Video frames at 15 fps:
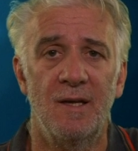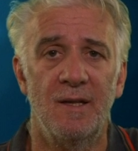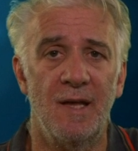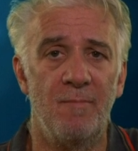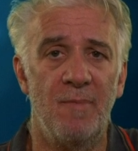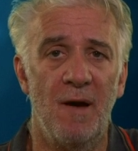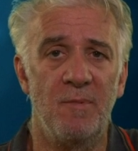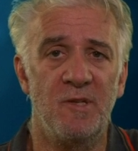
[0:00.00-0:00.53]
they
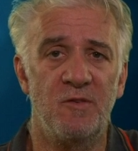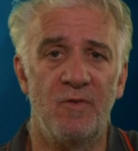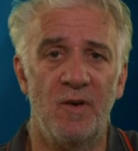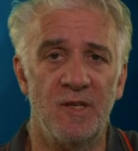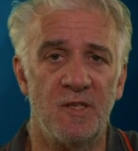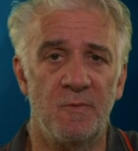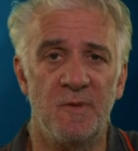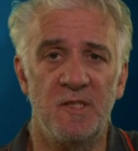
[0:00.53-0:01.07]
publish
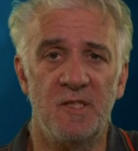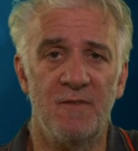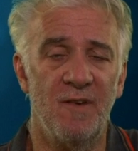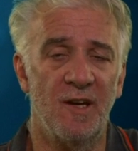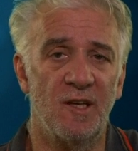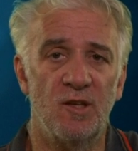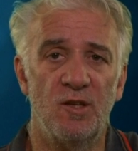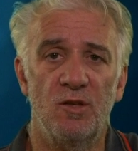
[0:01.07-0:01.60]
very
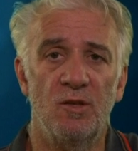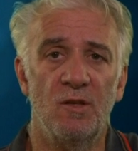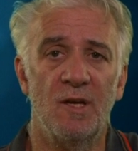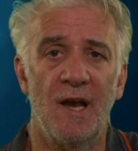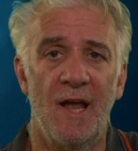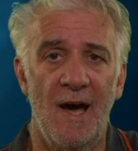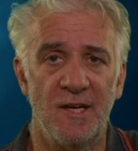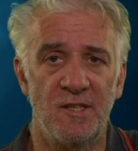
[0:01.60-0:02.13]
specific
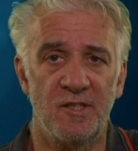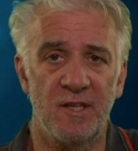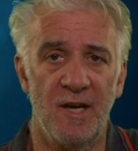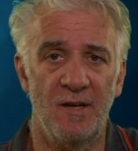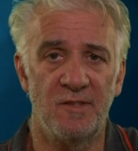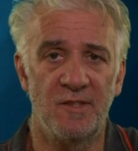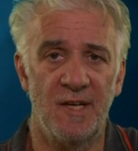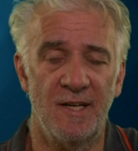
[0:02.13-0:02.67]

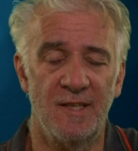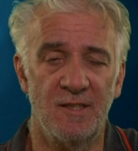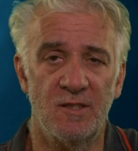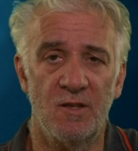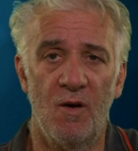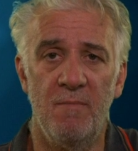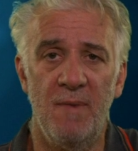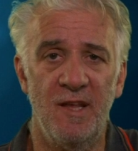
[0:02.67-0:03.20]
large-scale studies.
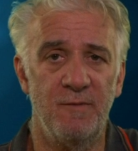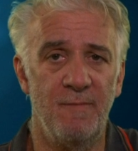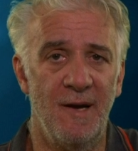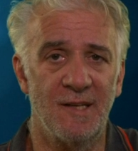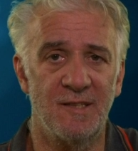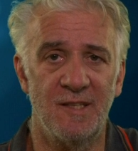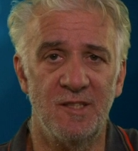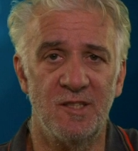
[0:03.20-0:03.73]
So in
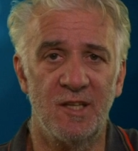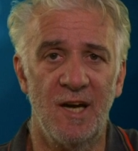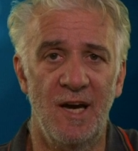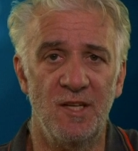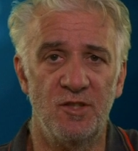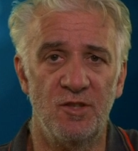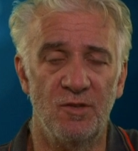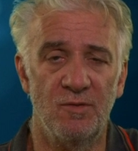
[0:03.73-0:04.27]
mathematics
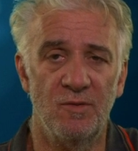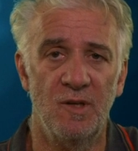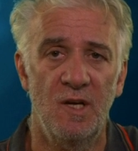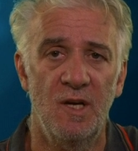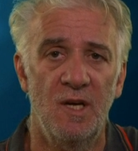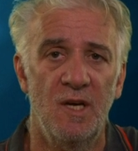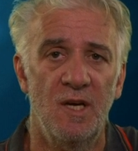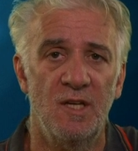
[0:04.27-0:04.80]
education,
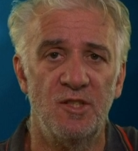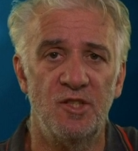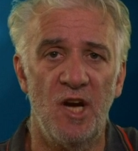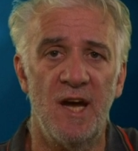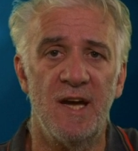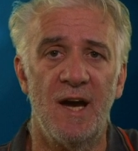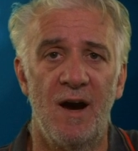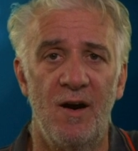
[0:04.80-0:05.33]

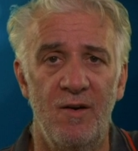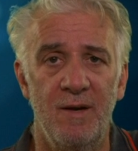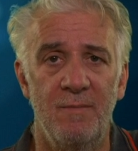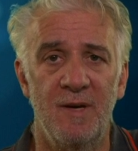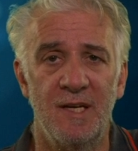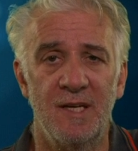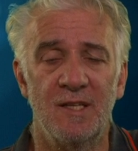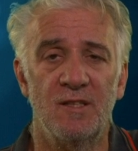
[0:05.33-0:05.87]

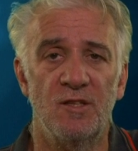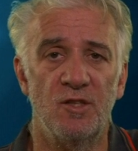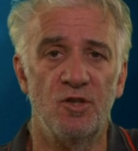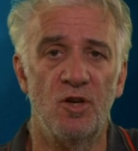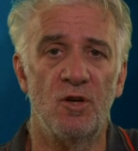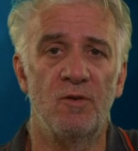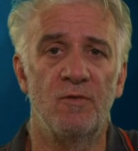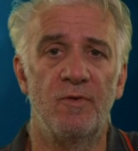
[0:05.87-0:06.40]
JRME, the
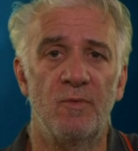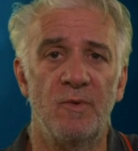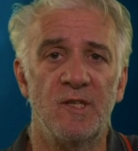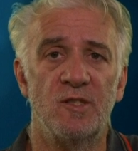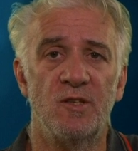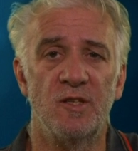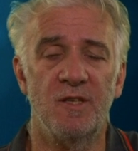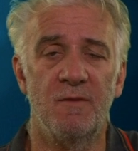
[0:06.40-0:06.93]
Journal for
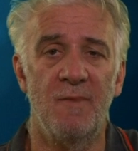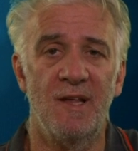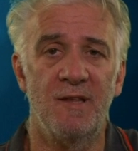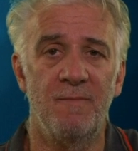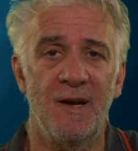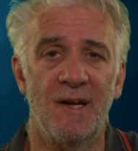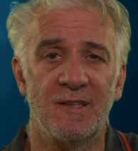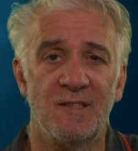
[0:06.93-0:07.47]
Research in
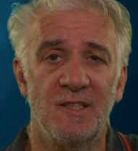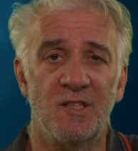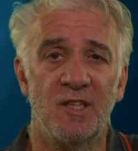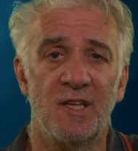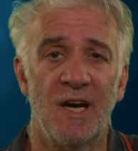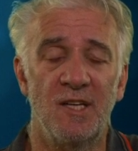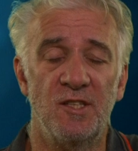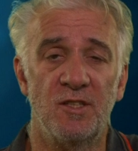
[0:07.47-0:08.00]
Mathematics
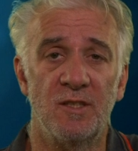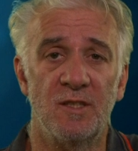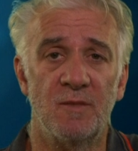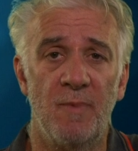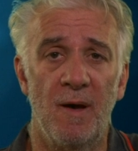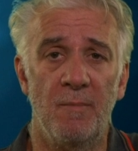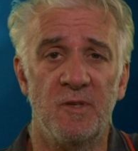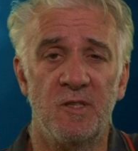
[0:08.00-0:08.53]
Education, is
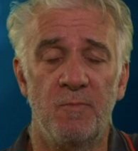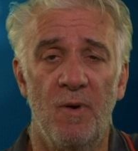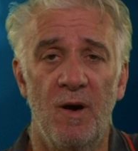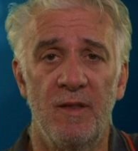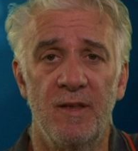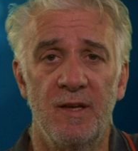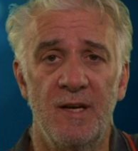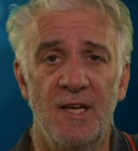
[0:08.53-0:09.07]
published by
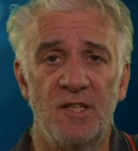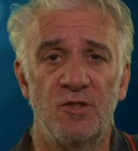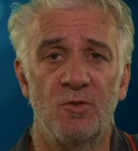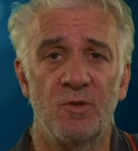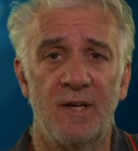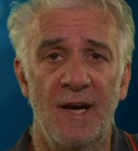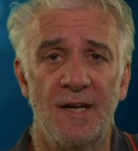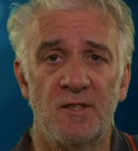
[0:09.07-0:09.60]
the National
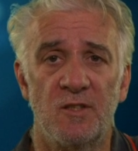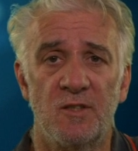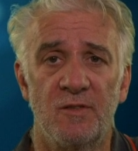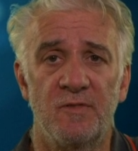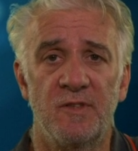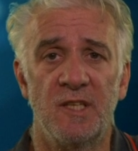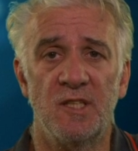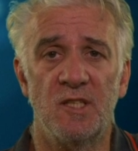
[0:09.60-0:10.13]
Councils
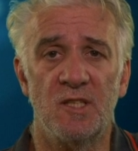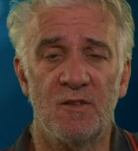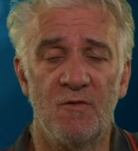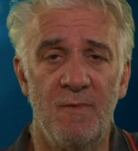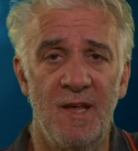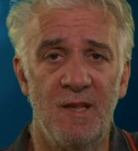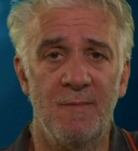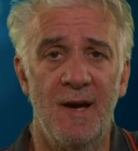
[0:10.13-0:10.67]
of Teachers of
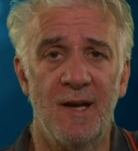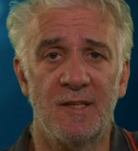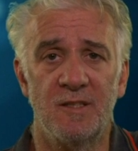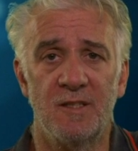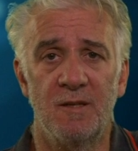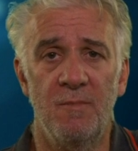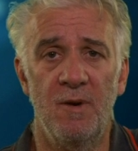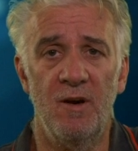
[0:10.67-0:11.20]
Mathematics
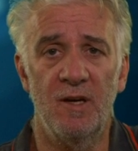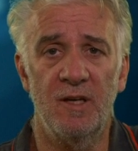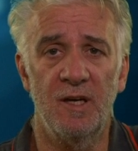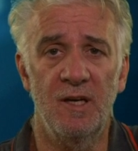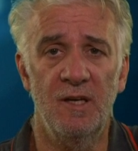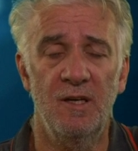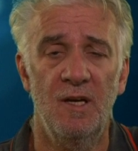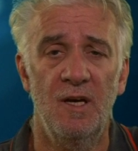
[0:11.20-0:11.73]
in America,